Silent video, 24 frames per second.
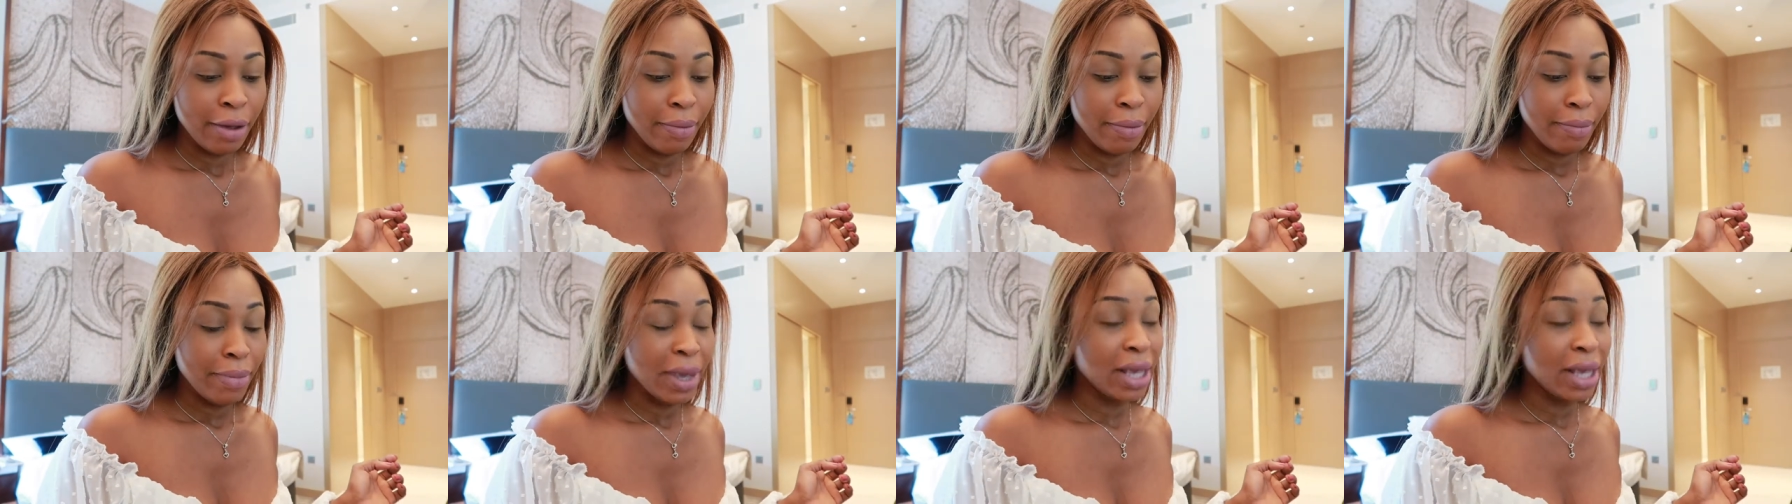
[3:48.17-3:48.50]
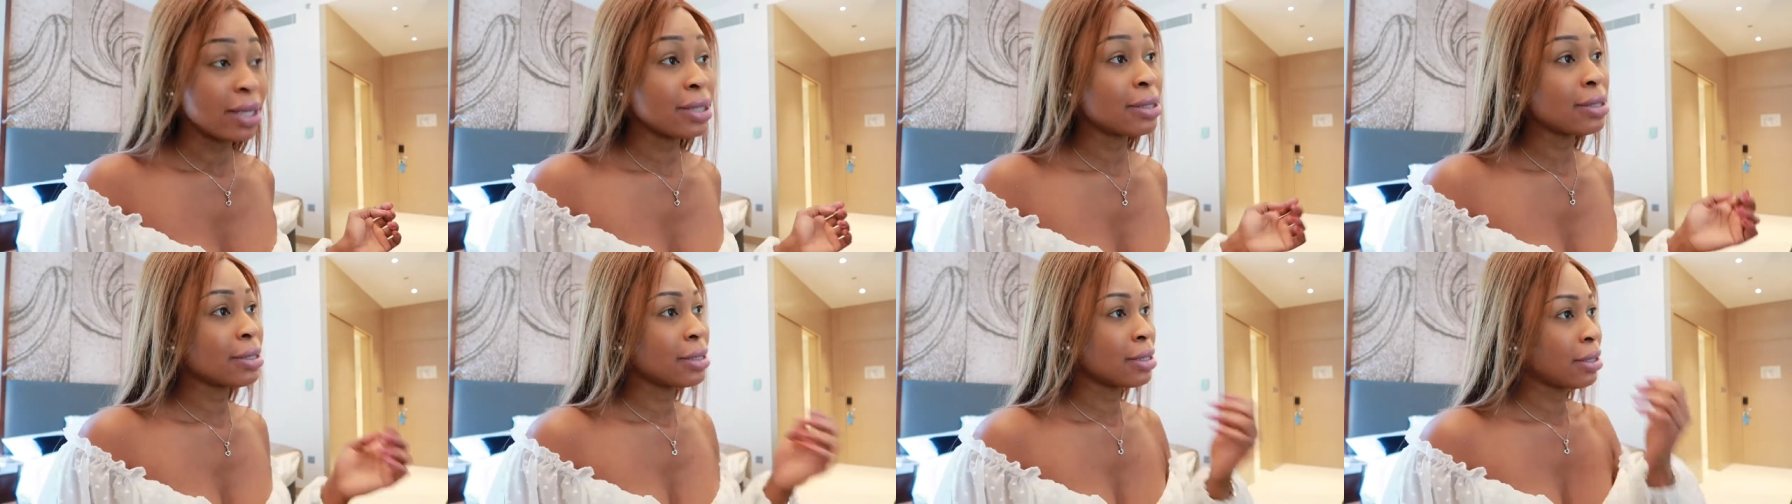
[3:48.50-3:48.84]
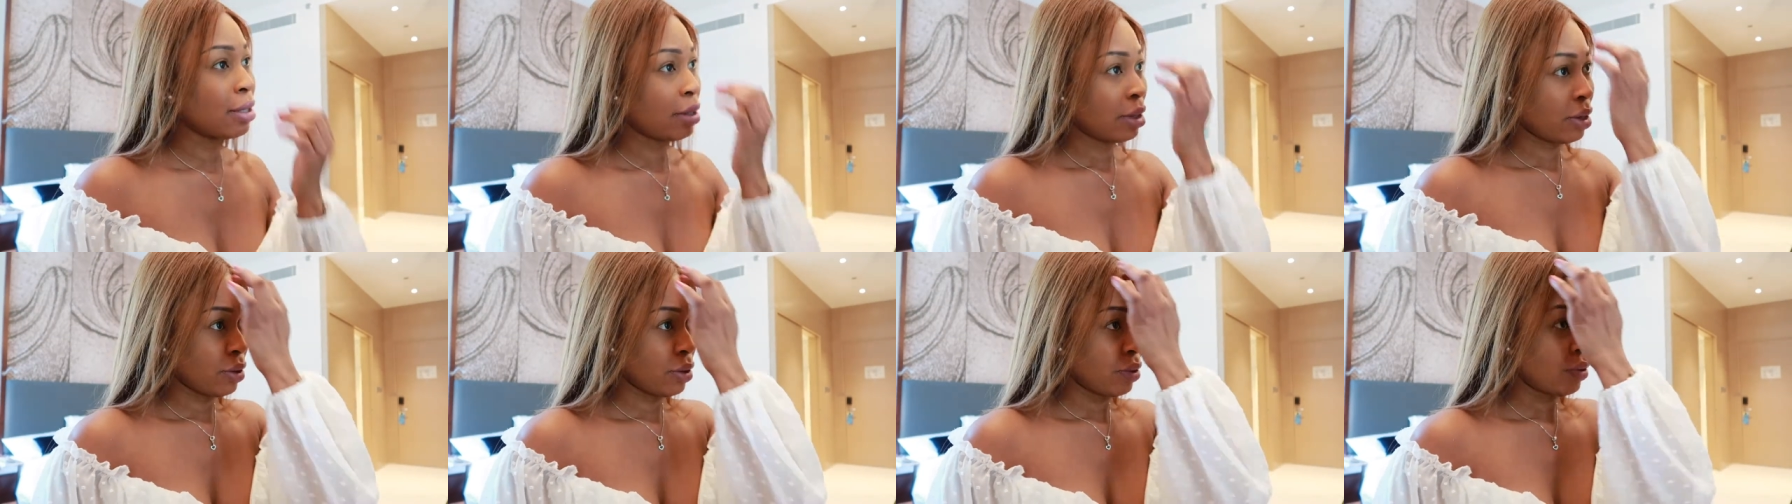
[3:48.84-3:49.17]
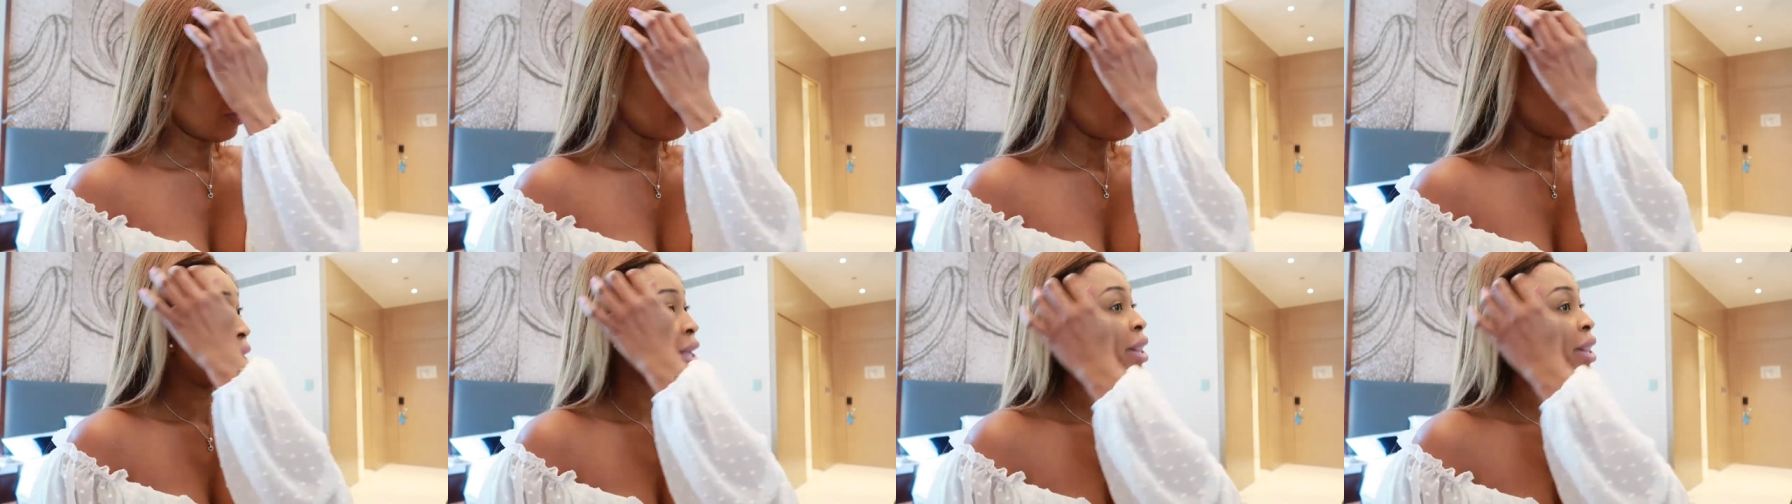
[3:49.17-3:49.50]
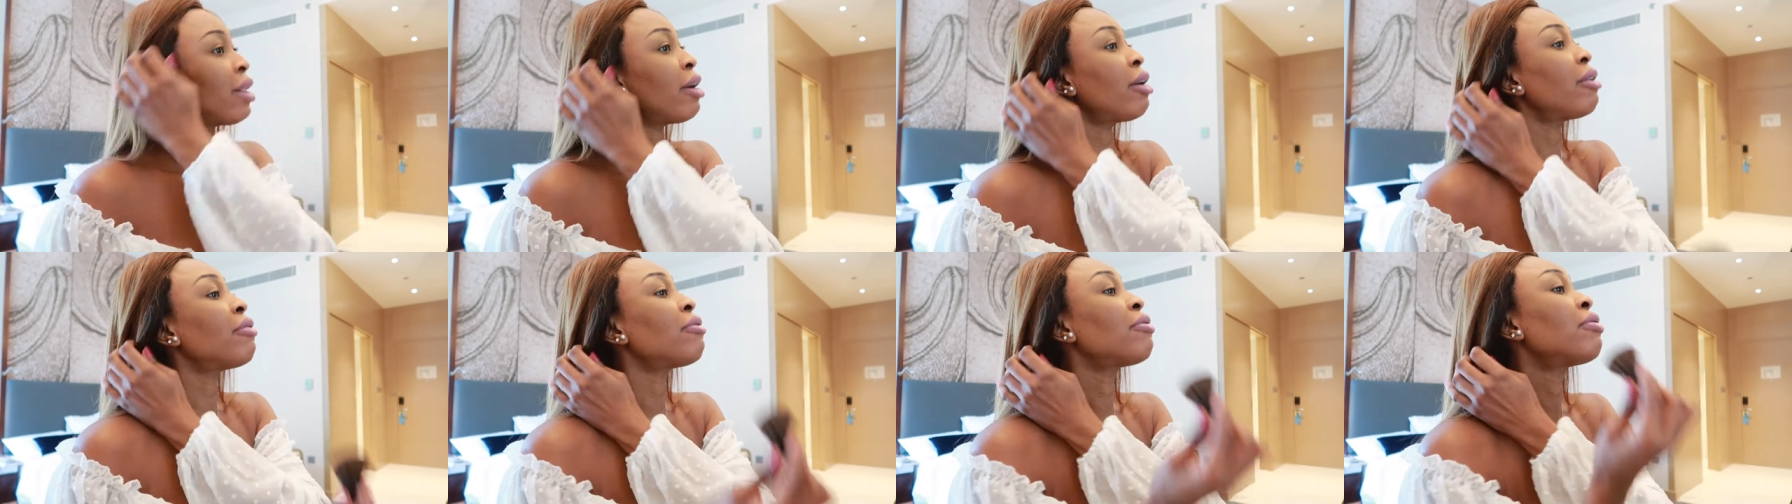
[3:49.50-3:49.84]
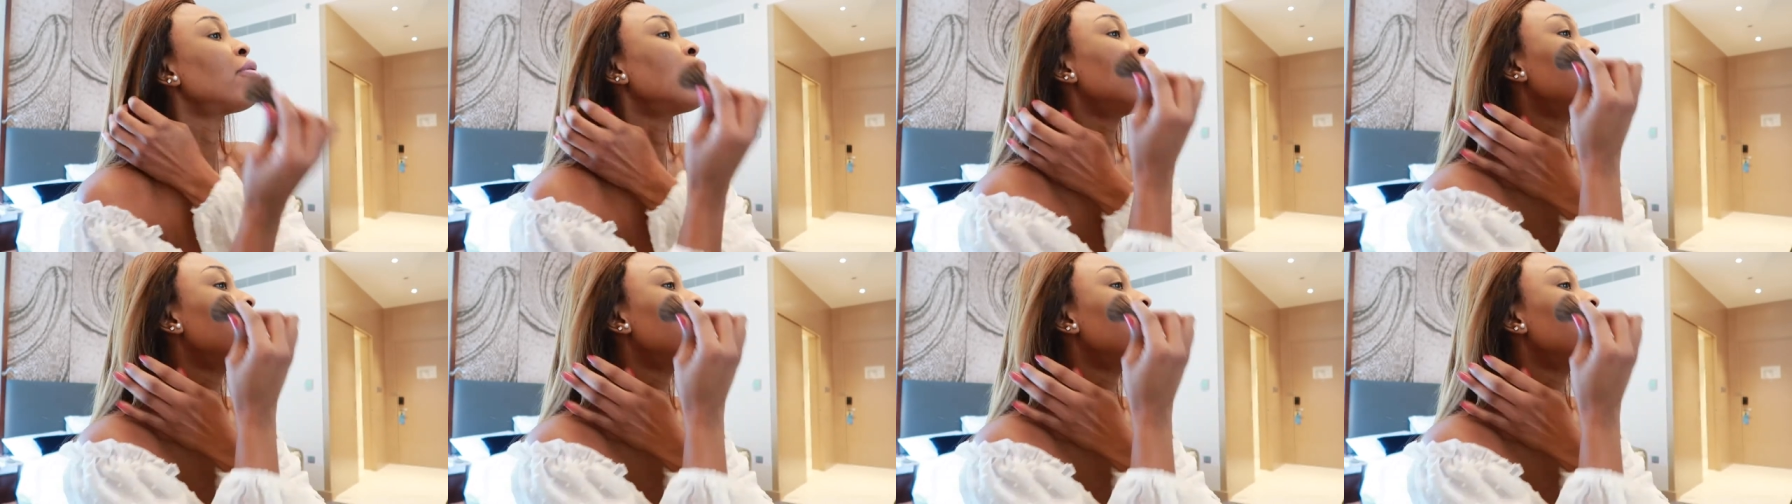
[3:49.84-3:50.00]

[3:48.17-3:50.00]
miss or I love